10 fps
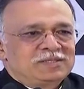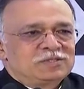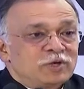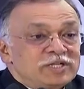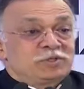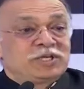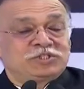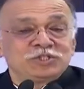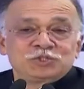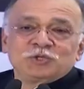So
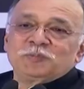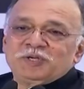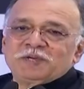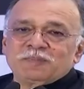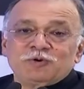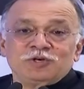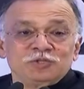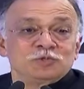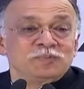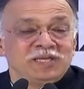education should be about
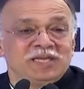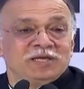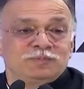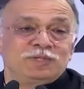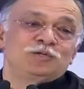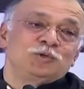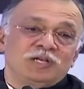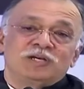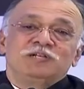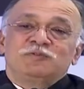you being able to
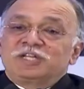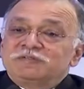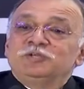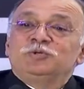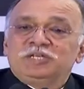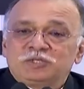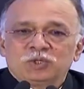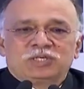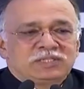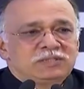learn whatever you need to
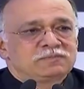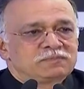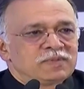learn.